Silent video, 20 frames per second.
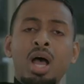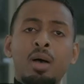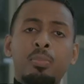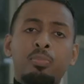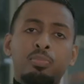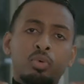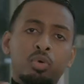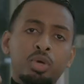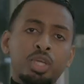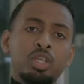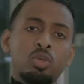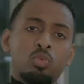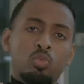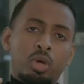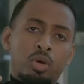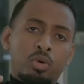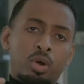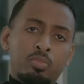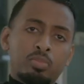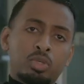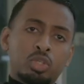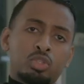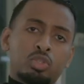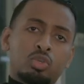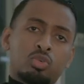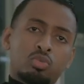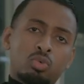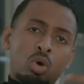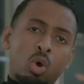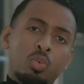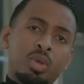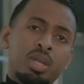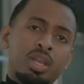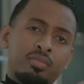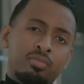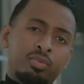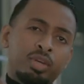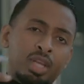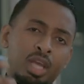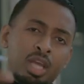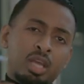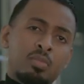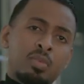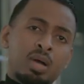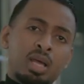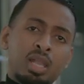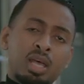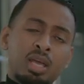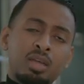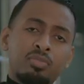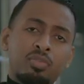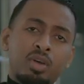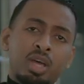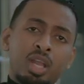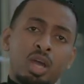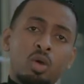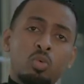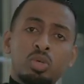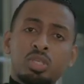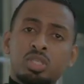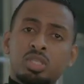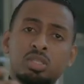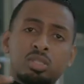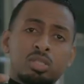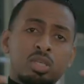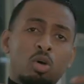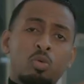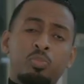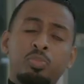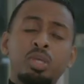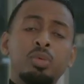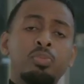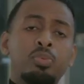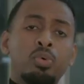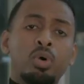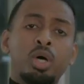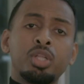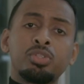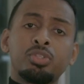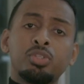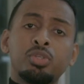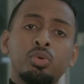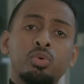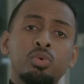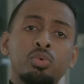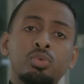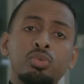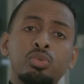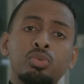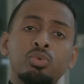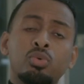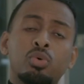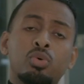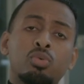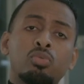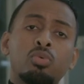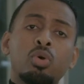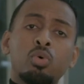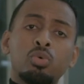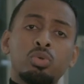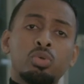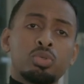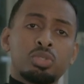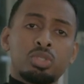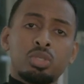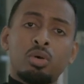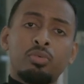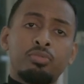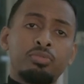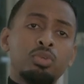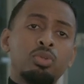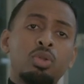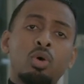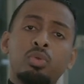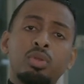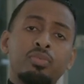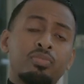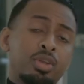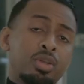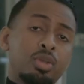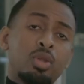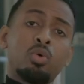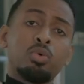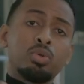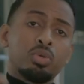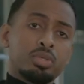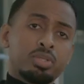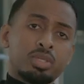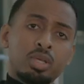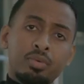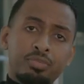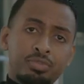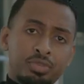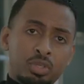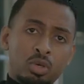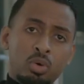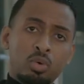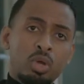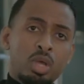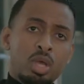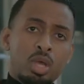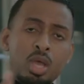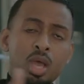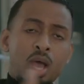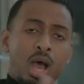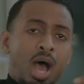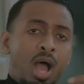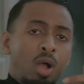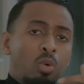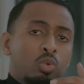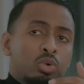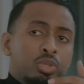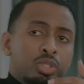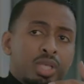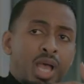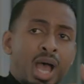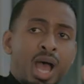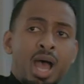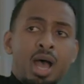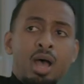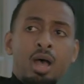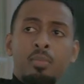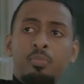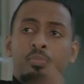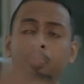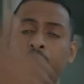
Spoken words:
at a point where I'm just growing every day in my life. And I always tell people, until you grow yourself, you don't even know yourself. So I was at a